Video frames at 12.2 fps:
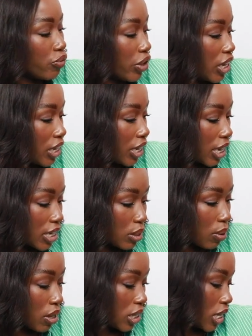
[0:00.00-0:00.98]
Really nice
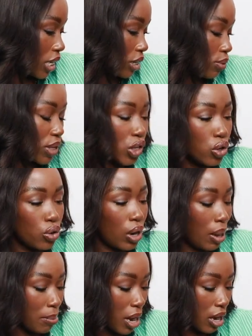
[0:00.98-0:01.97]
quality. There was no
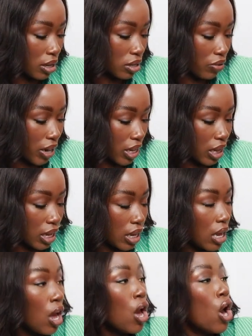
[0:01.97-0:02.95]
like marks or
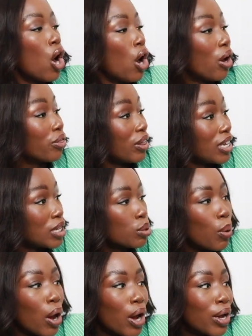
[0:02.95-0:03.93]
anything on this
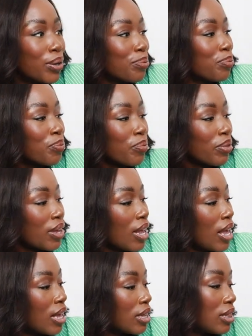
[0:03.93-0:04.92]
one.
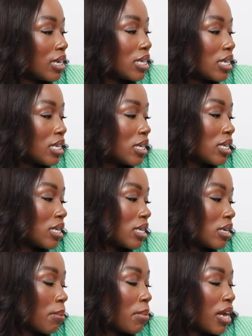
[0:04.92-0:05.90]
This
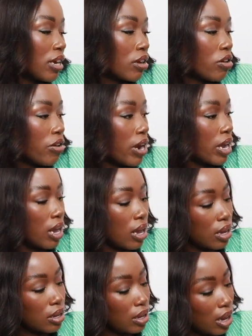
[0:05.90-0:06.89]
made in
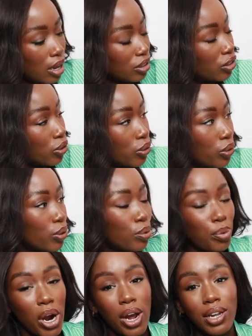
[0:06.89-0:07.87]
Korea. Don't know the
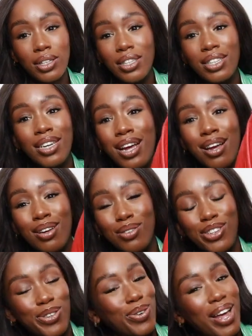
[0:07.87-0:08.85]
brand.
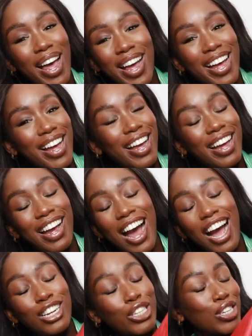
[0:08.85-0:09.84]
Don't care.
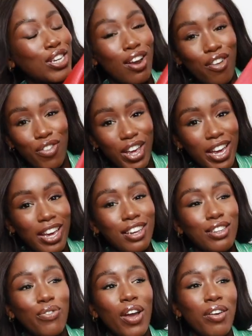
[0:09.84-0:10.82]
I just love it. It
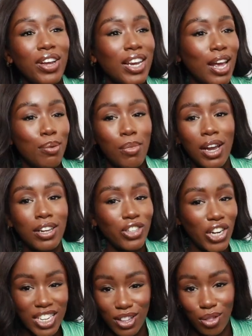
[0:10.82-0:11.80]
is very like Michael
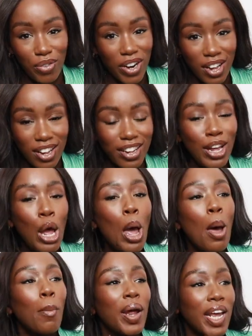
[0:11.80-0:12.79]
Jackson Thriller,
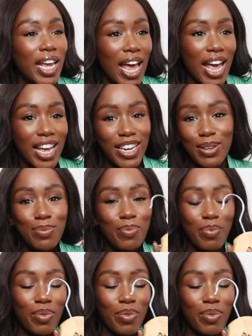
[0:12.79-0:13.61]
but again,